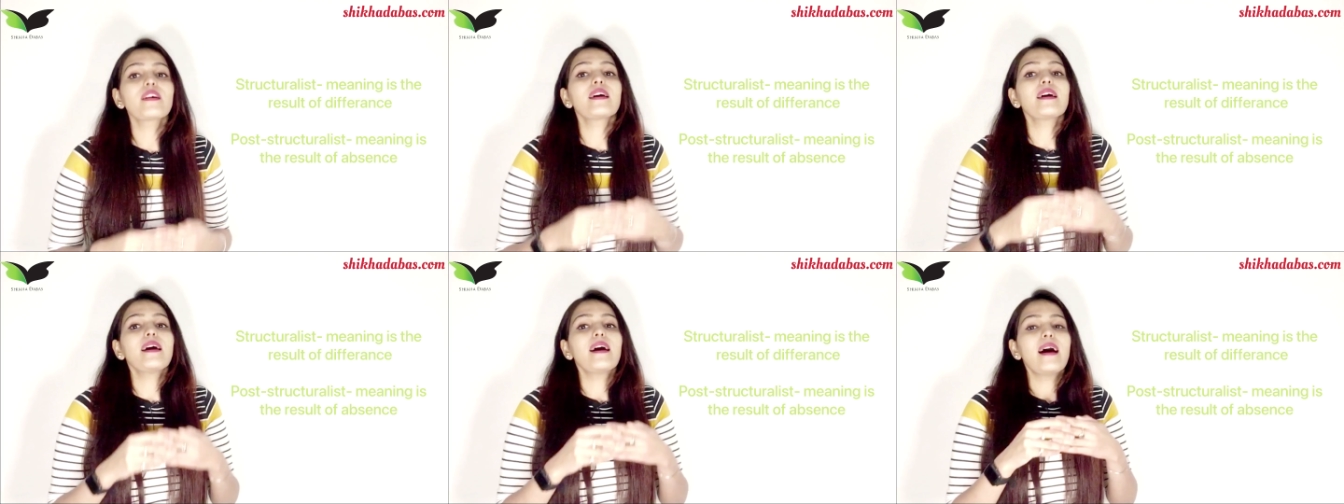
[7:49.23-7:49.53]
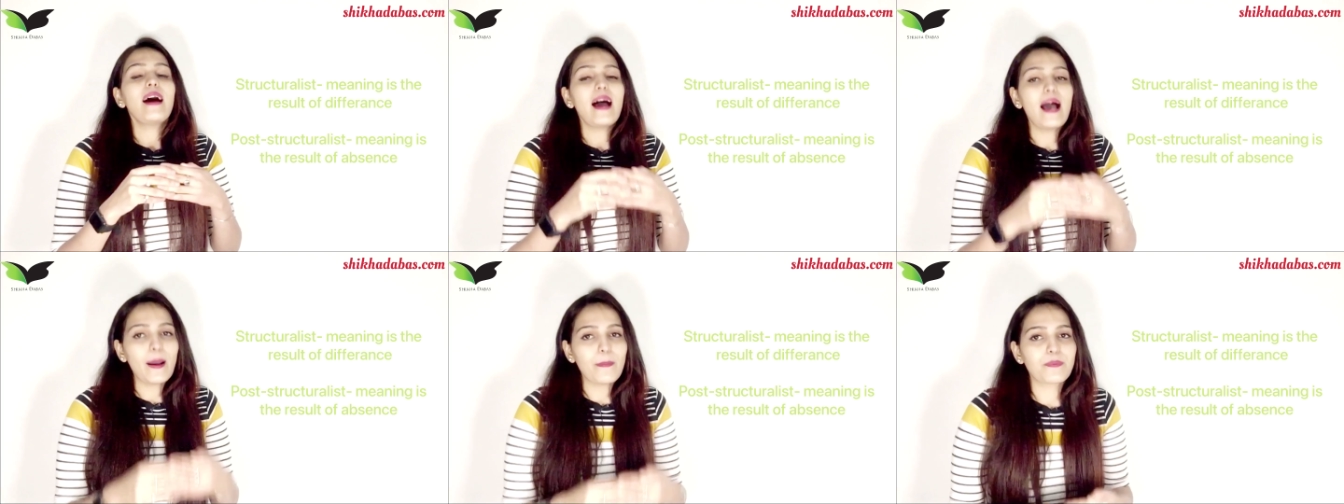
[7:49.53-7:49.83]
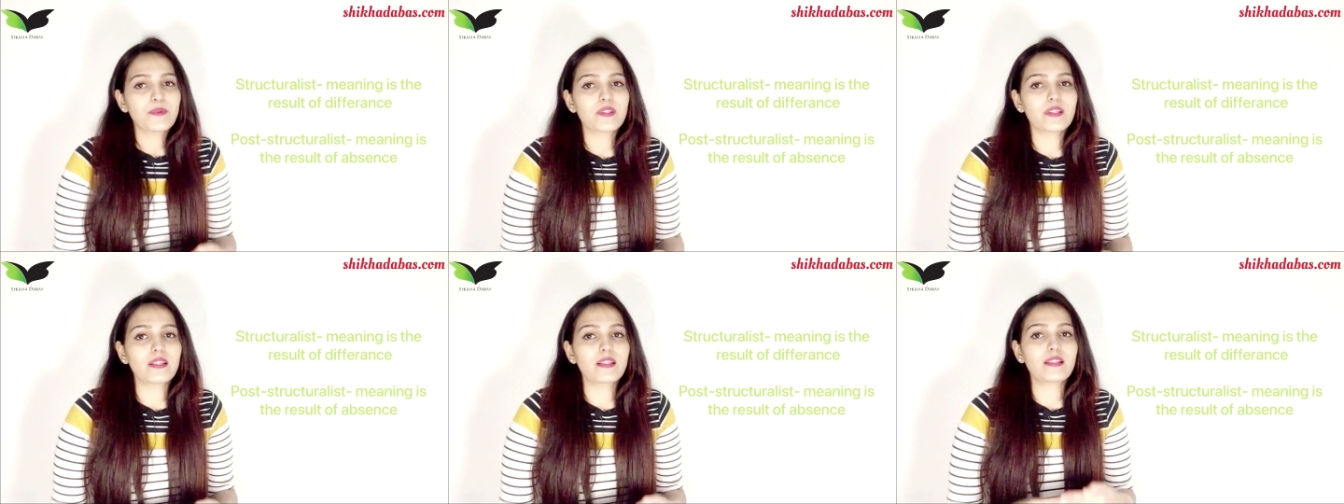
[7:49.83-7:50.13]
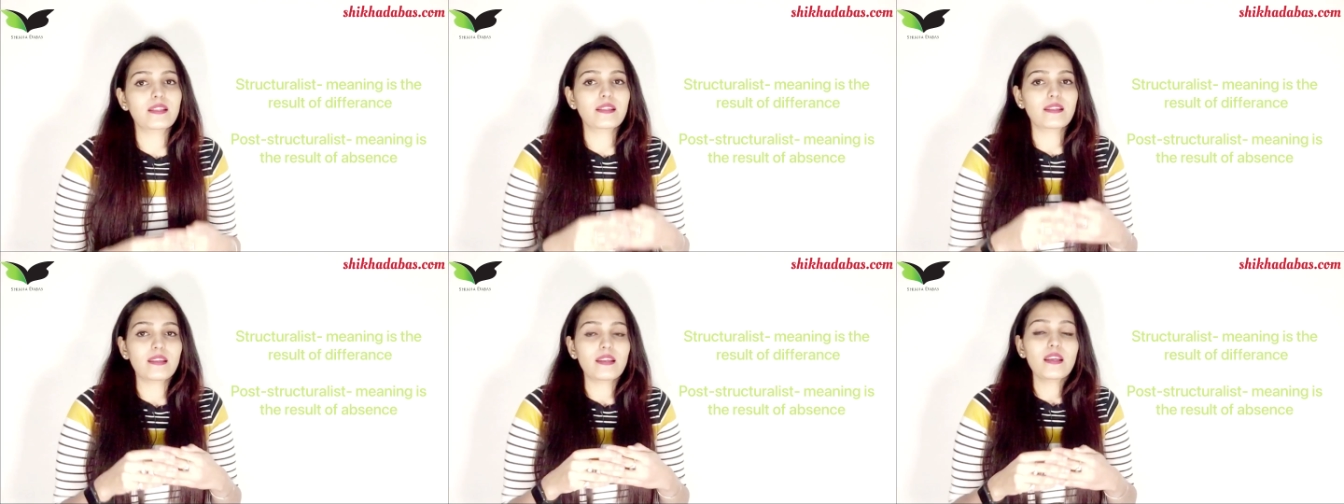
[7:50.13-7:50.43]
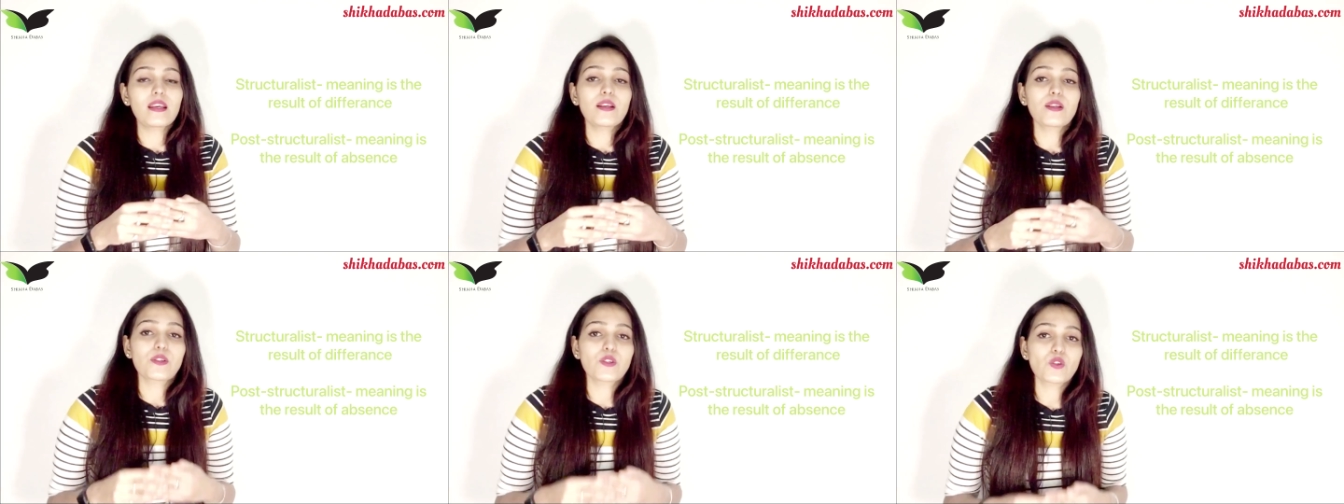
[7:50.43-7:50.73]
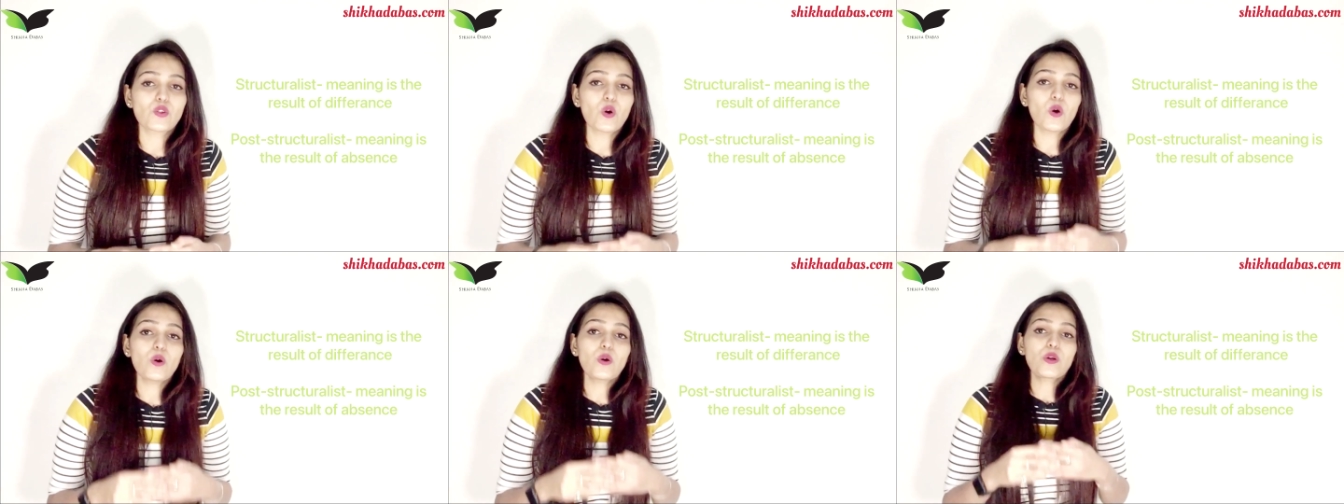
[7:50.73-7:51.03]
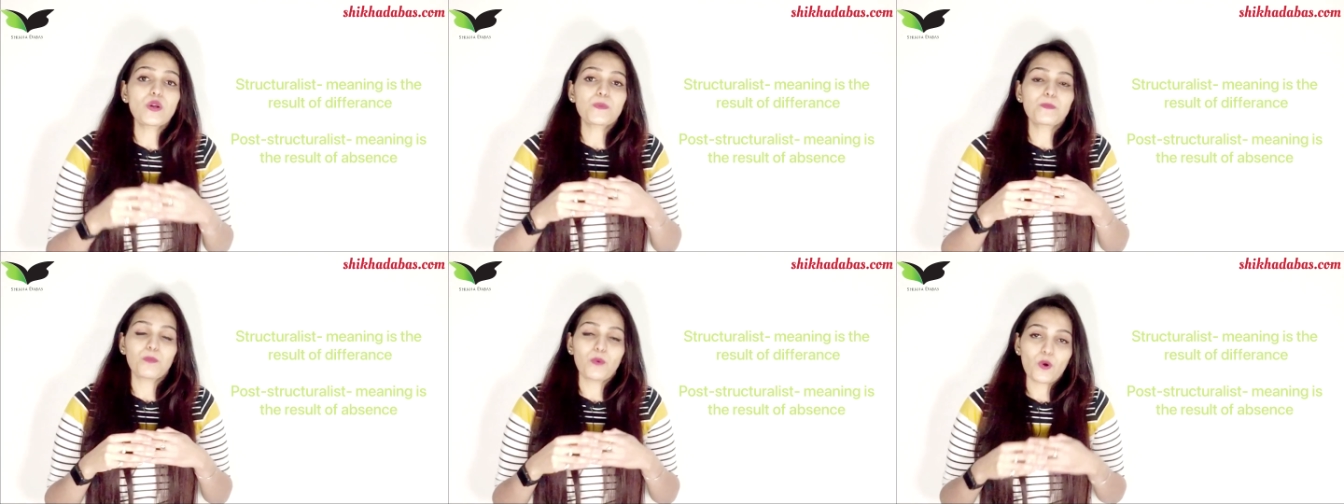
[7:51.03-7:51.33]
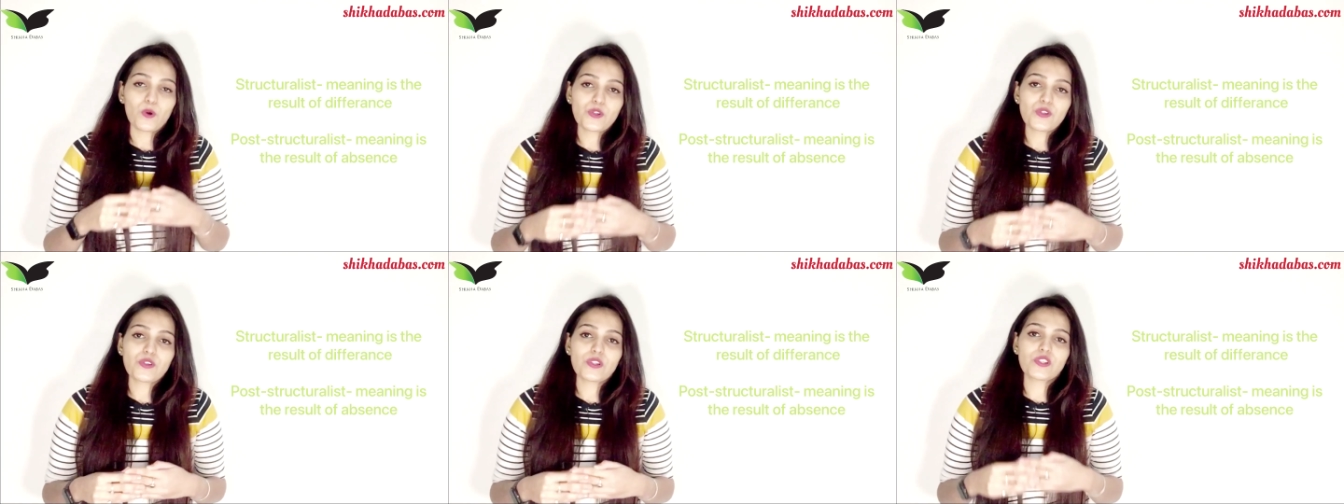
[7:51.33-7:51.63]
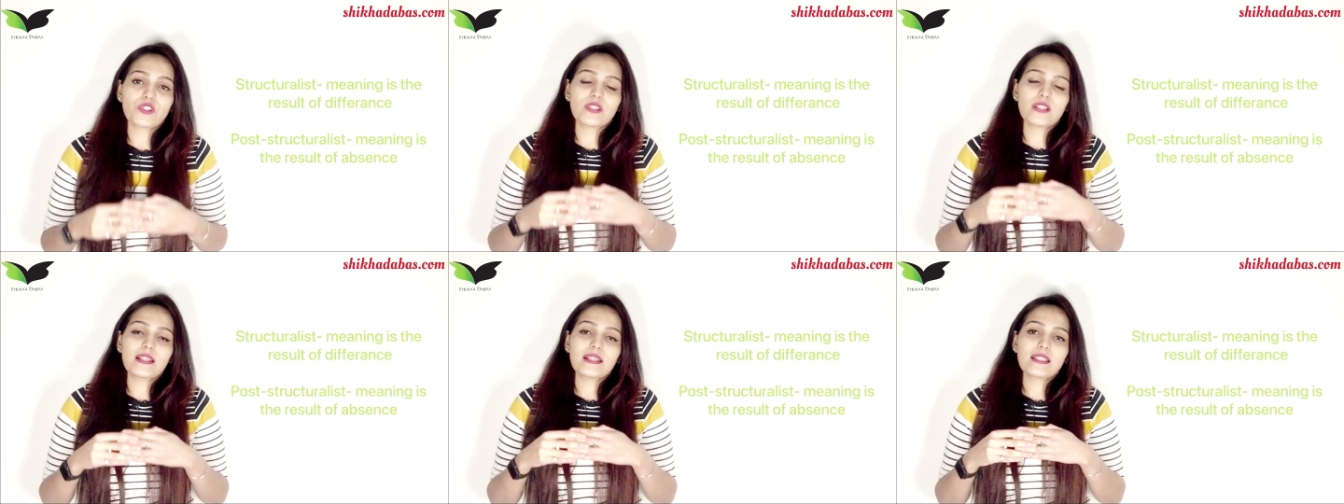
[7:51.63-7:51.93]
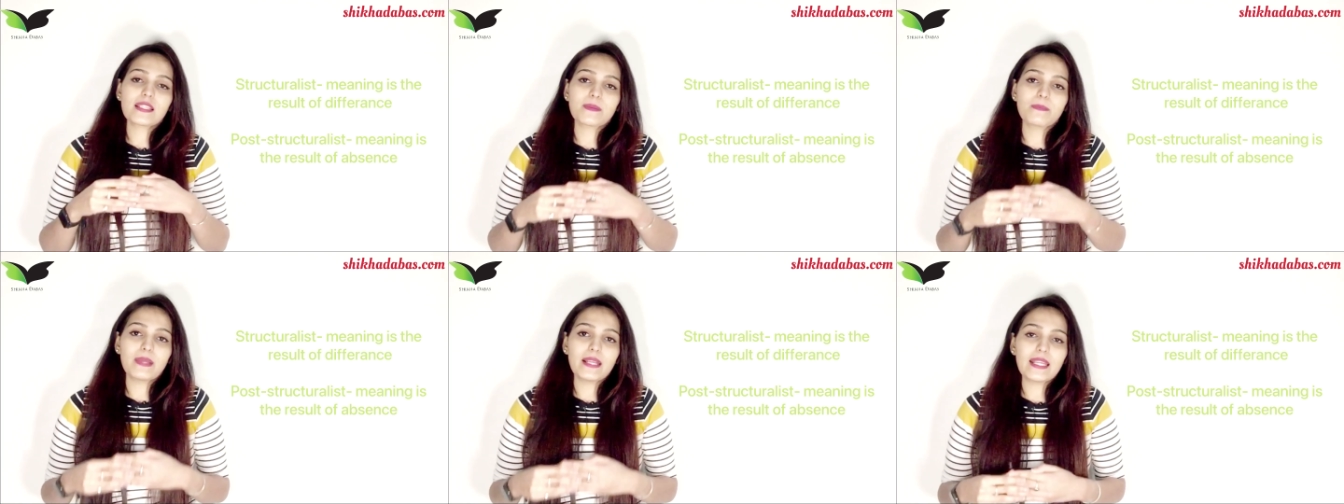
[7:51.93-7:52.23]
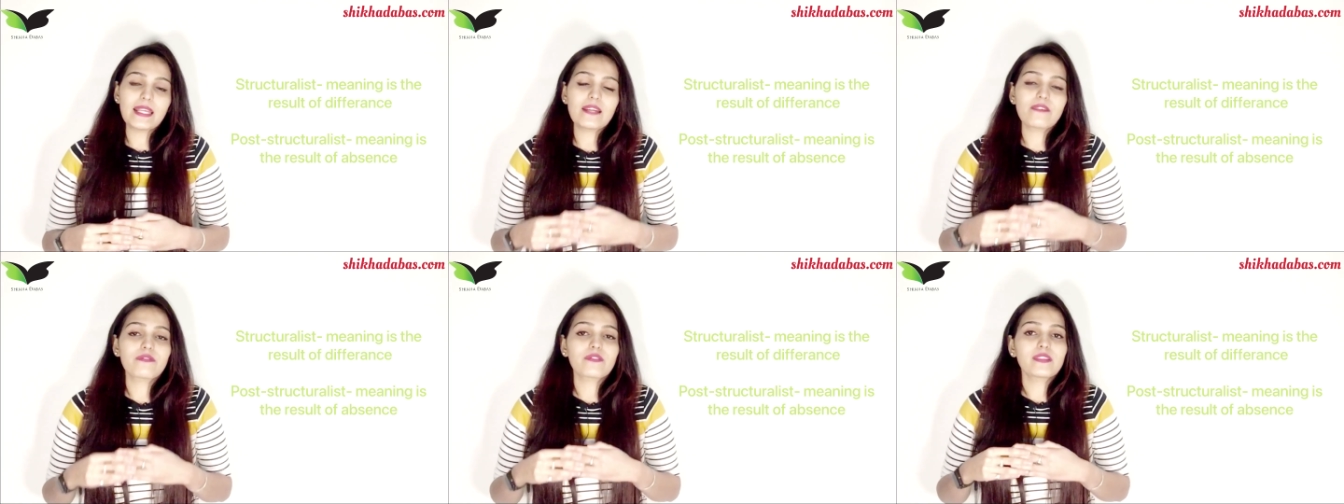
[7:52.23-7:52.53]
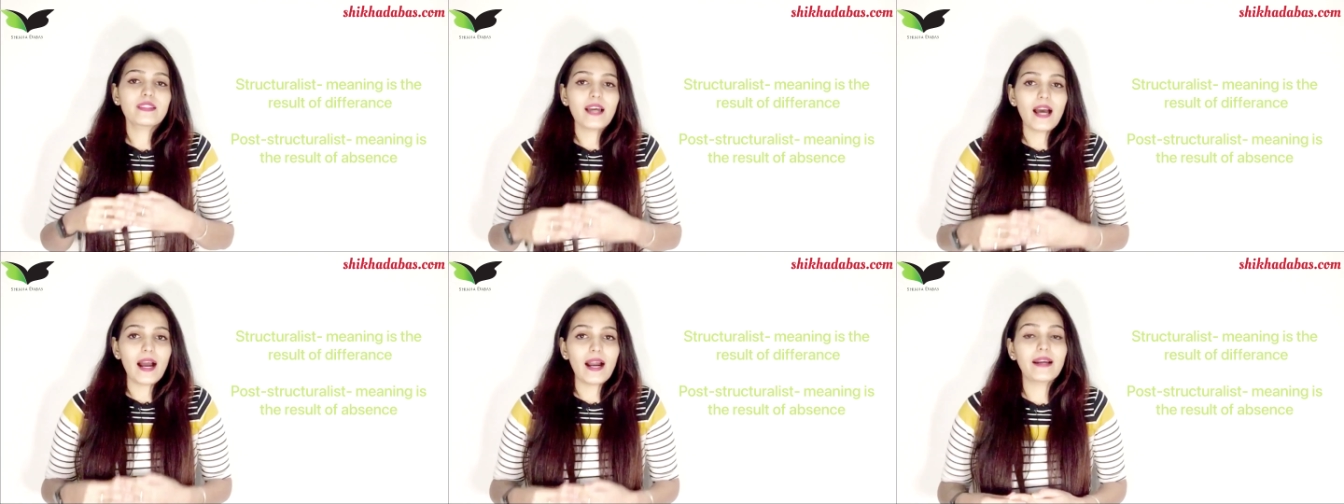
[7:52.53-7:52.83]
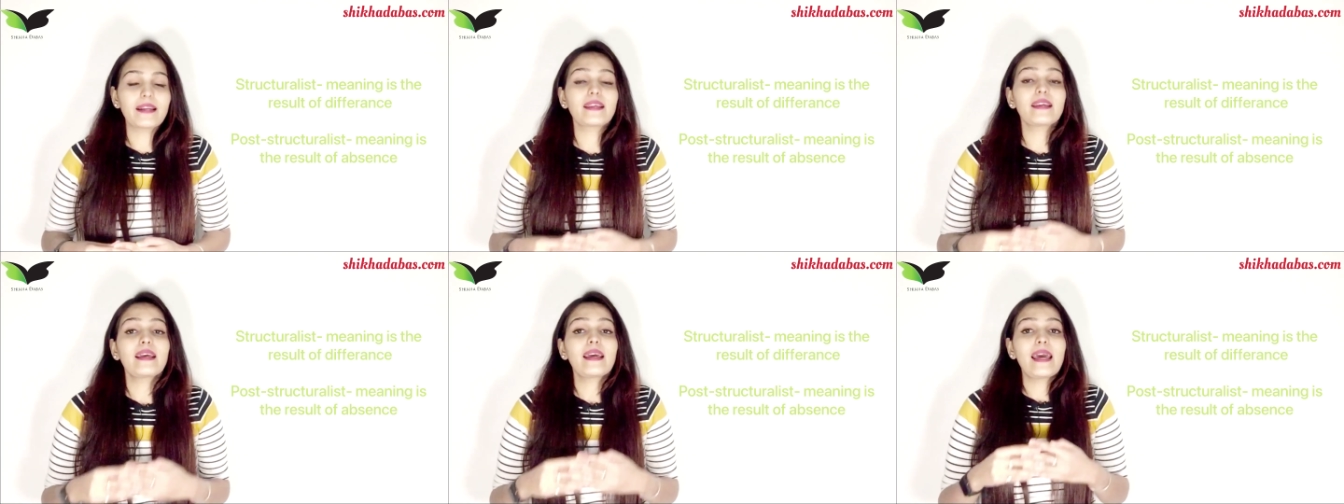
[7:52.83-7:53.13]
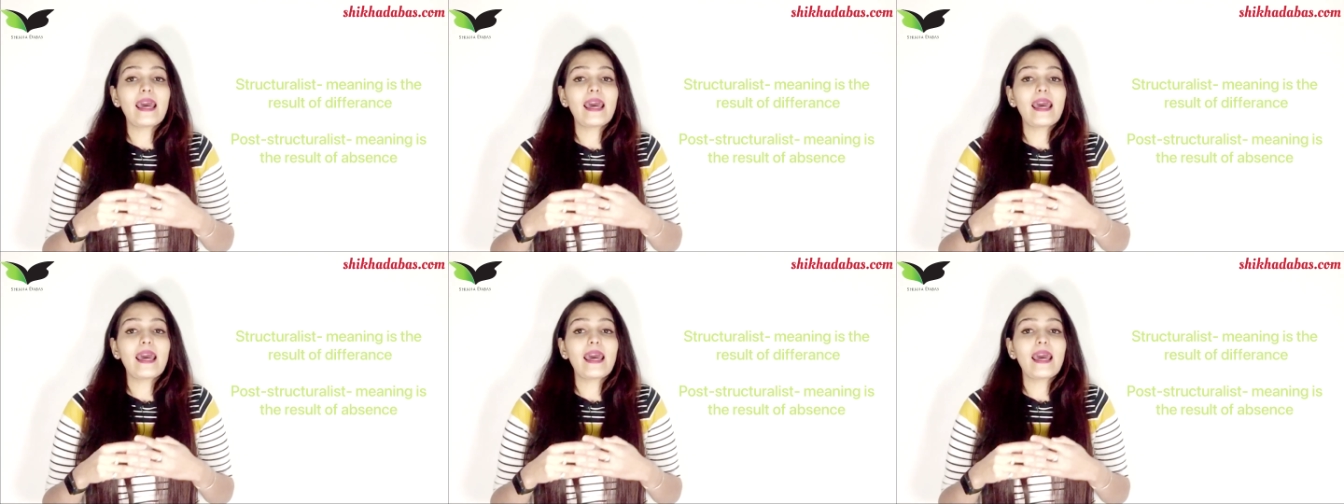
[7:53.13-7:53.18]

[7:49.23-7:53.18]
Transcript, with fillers: absence so post structuralists believed that